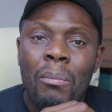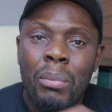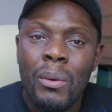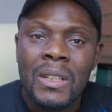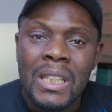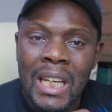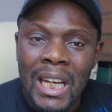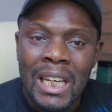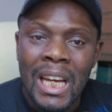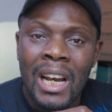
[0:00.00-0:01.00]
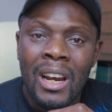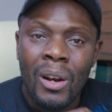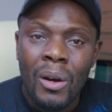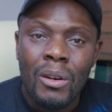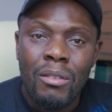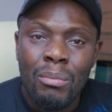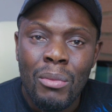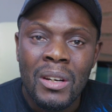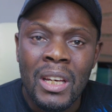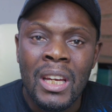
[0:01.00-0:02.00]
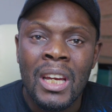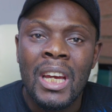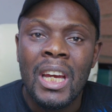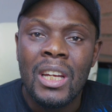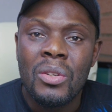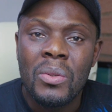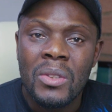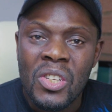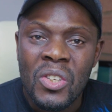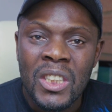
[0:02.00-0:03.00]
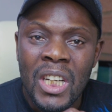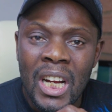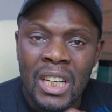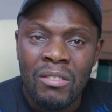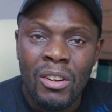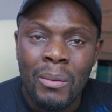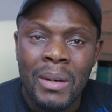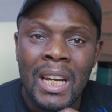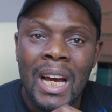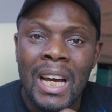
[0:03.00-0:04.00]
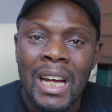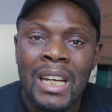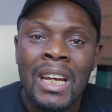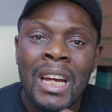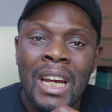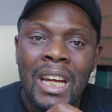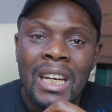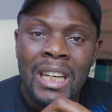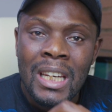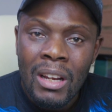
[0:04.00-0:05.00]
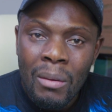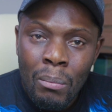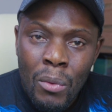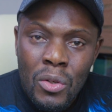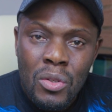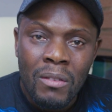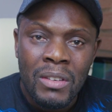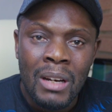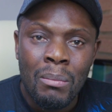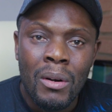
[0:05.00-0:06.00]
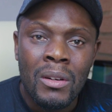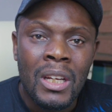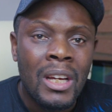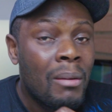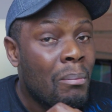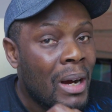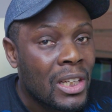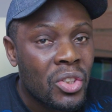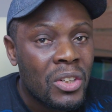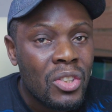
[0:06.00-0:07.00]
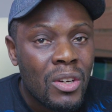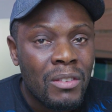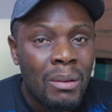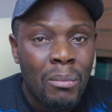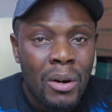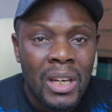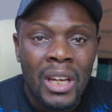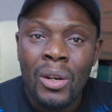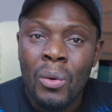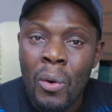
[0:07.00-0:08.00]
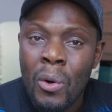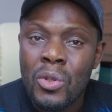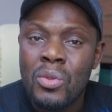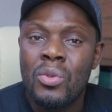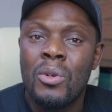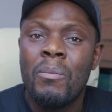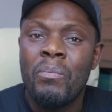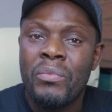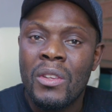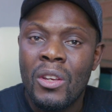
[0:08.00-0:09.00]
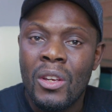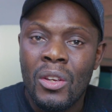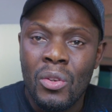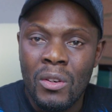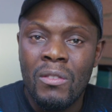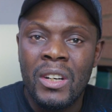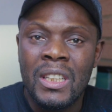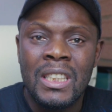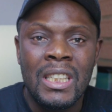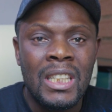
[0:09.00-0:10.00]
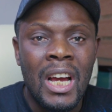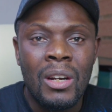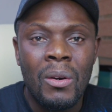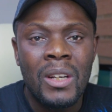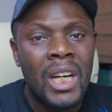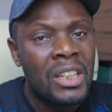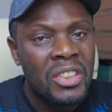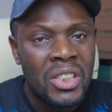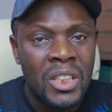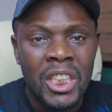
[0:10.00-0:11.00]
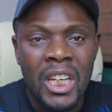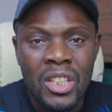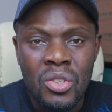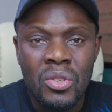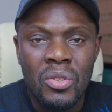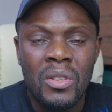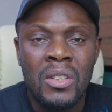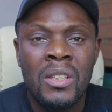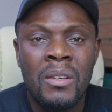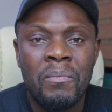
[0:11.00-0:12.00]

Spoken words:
putting in a lot of money into research and development, and most of that money, a majority of the money, goes to universities and other research institutes.